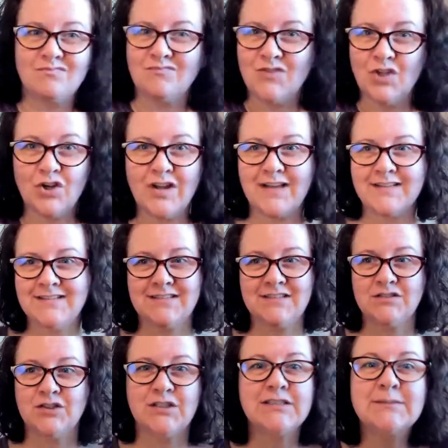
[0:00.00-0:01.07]
Your guess is
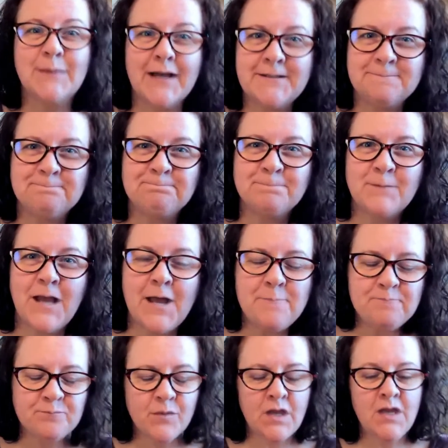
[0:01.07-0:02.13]
as good as mine. Okay.
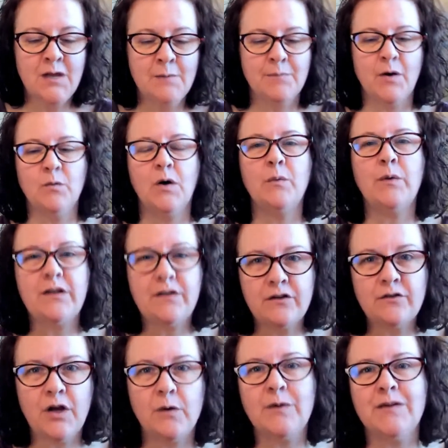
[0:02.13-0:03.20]
But what we
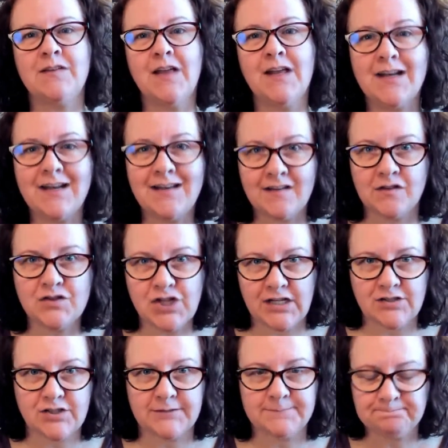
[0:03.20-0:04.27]
do know is that it is
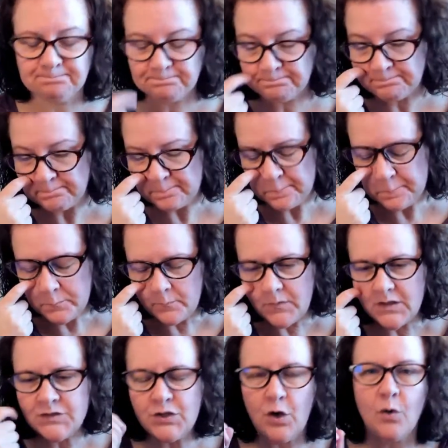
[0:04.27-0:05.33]
changing.
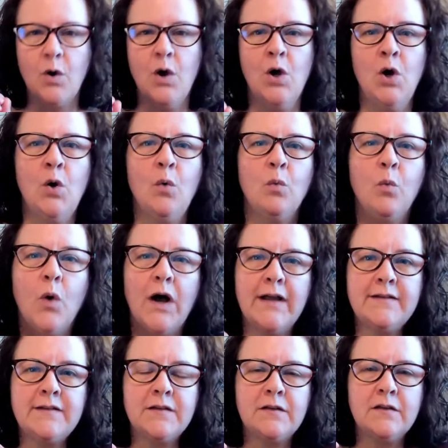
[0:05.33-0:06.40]
So
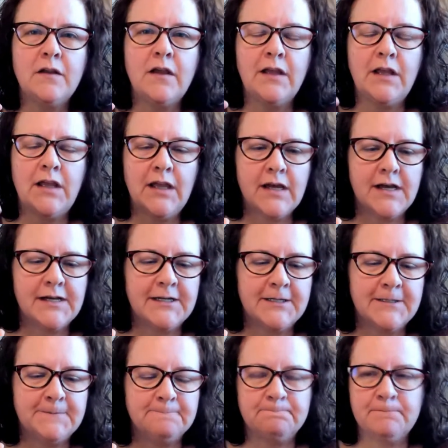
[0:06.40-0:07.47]
let
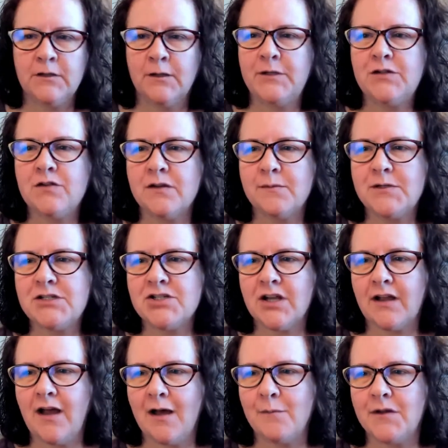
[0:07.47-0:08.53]
me
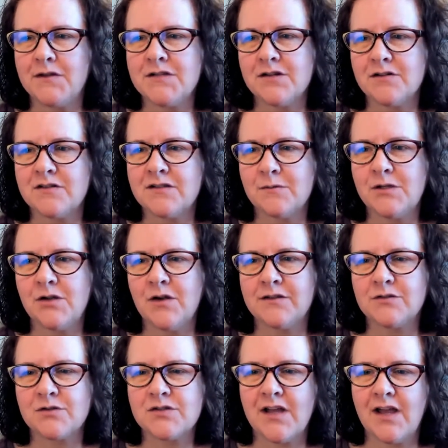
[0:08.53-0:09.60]
check comments here and see what you guys
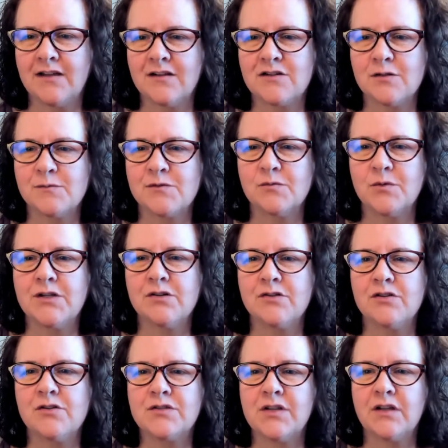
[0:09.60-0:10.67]
are saying in terms of what you're
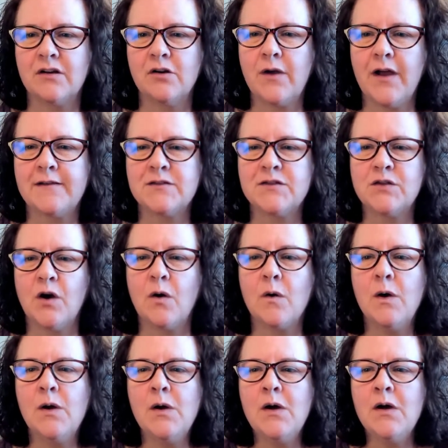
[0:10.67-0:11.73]
using. Okay, so
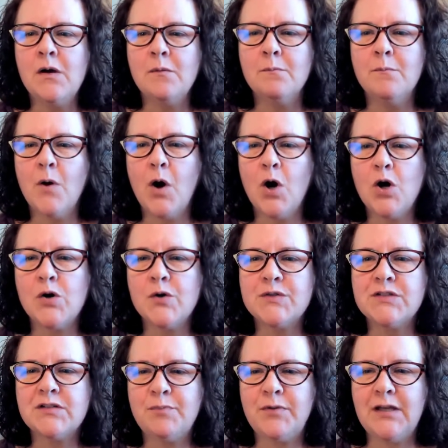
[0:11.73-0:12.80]

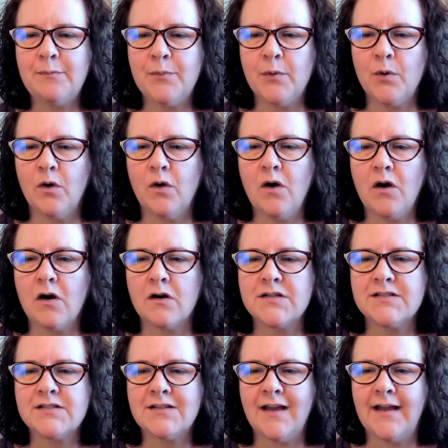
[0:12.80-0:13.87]
most people are
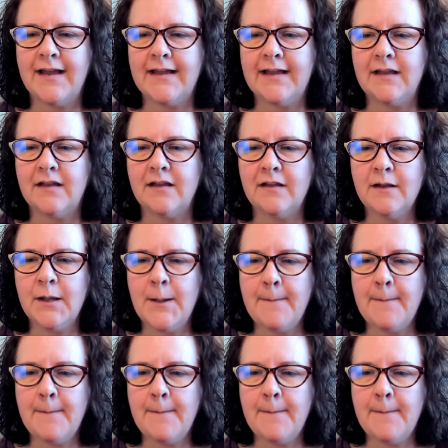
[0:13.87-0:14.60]
saying,